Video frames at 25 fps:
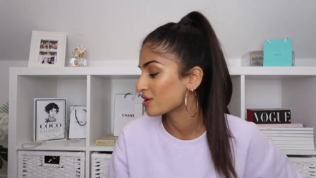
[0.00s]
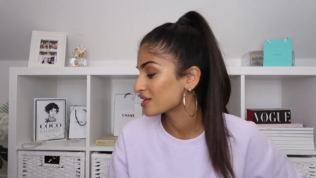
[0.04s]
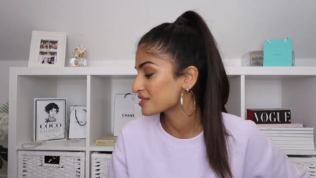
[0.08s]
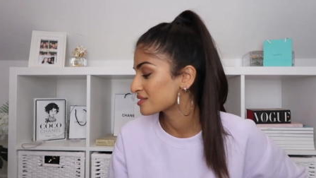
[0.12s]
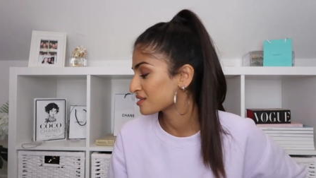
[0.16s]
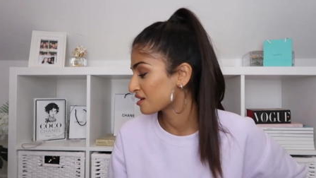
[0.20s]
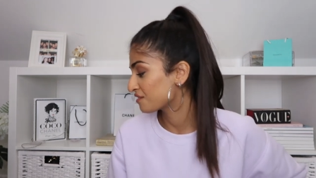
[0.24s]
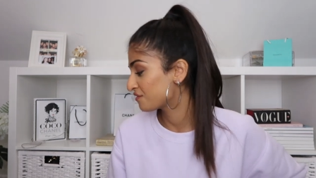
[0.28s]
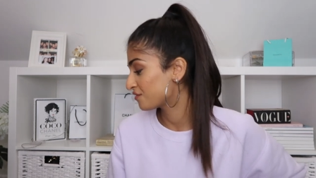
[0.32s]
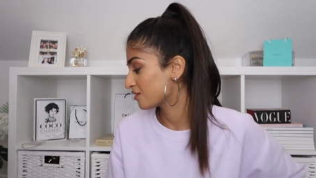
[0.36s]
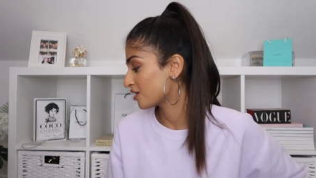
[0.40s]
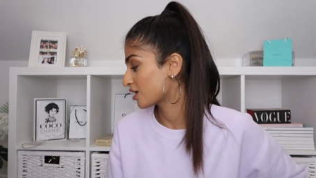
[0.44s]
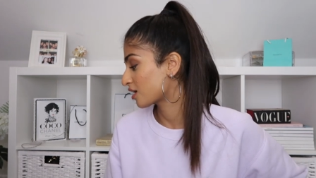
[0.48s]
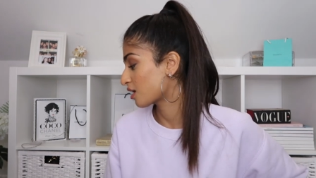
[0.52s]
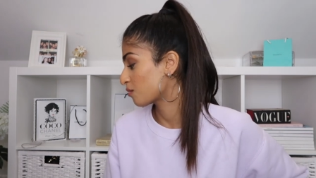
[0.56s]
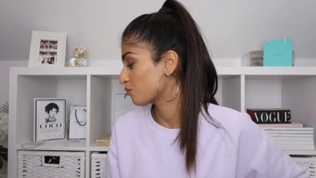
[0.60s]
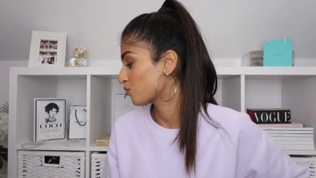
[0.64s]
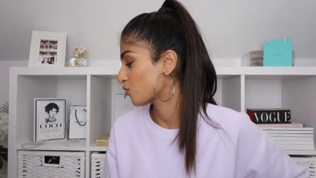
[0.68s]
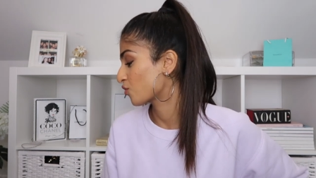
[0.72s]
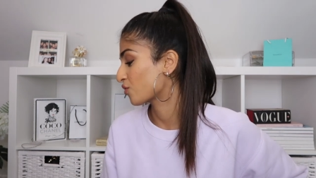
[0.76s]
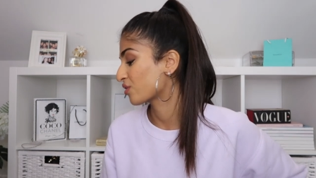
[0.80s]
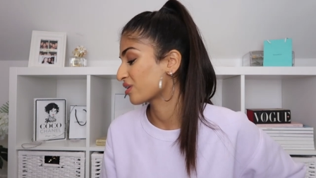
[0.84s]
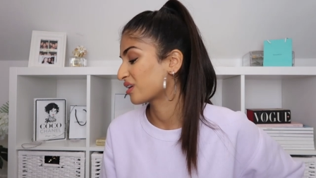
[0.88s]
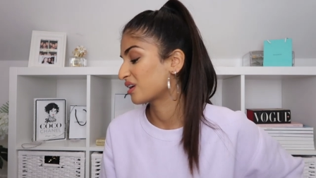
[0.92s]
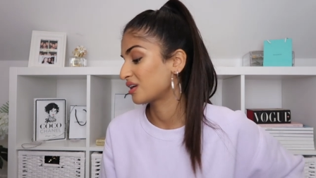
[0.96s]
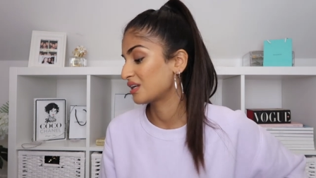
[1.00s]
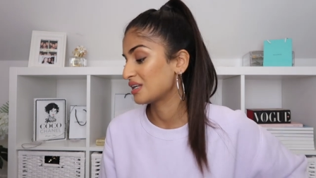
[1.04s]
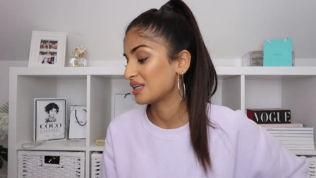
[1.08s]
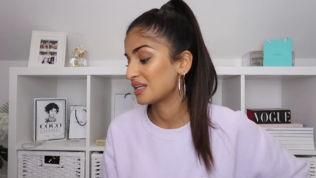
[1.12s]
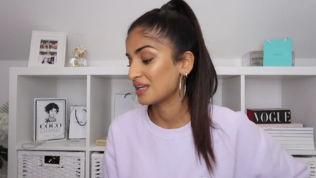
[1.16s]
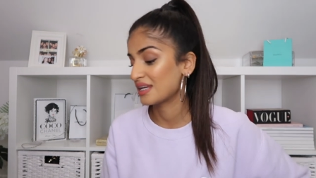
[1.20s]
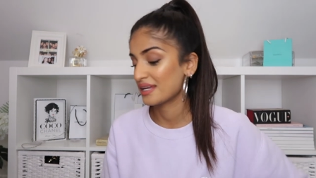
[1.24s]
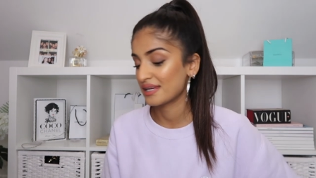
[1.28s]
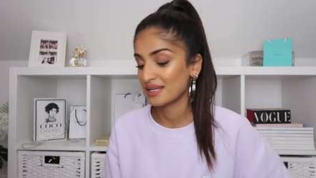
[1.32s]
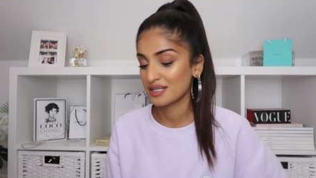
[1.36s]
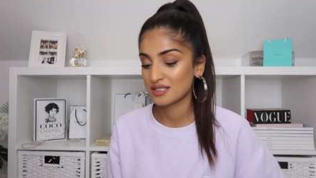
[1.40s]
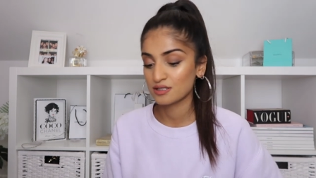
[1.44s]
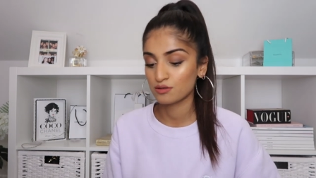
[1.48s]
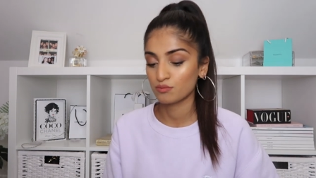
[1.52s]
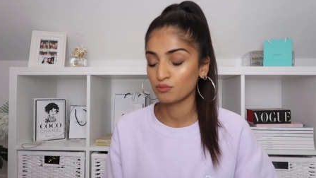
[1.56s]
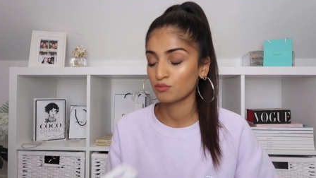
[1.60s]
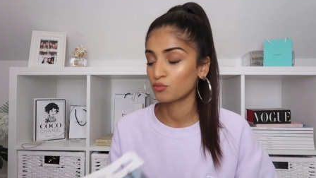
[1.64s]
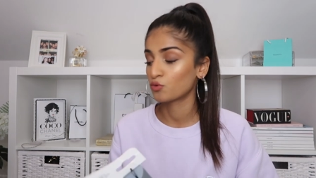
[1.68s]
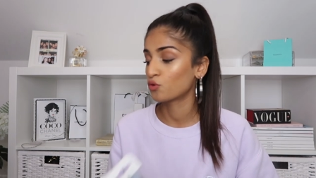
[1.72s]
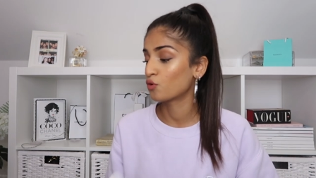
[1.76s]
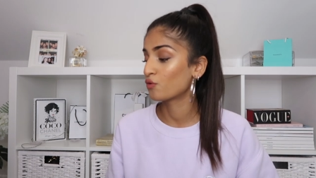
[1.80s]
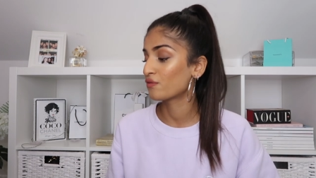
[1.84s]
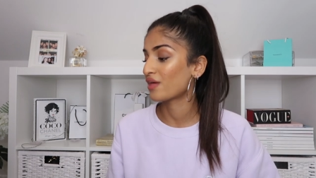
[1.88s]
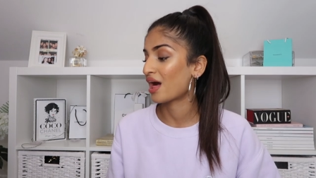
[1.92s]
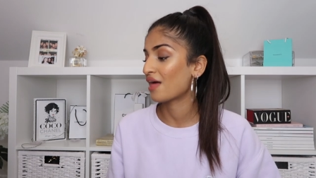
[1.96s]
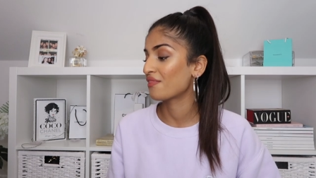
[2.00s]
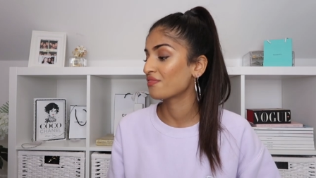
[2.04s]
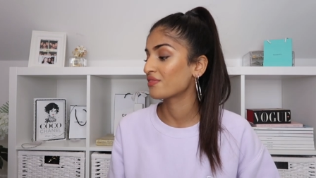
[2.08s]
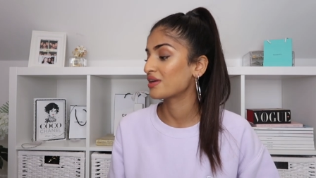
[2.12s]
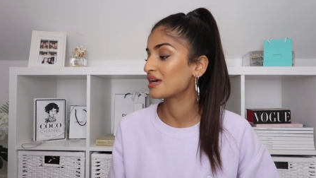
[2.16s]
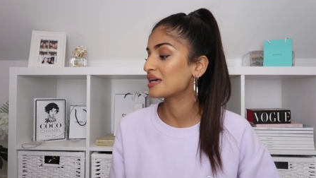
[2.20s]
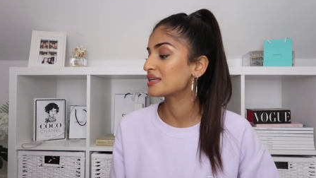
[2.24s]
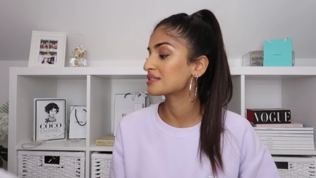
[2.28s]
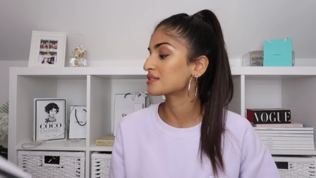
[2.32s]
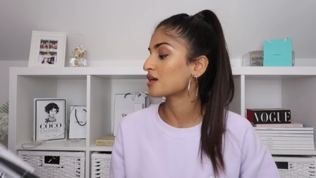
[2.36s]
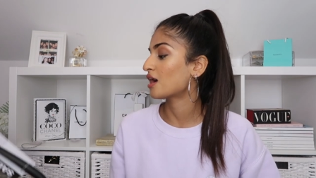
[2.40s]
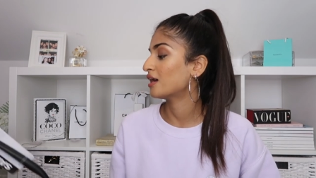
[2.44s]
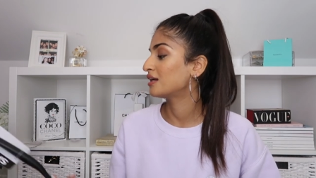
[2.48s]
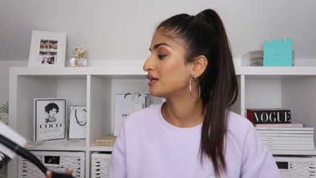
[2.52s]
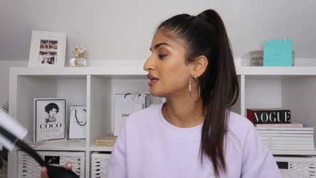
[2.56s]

Honestly, I feel like I'm not going to need more than this.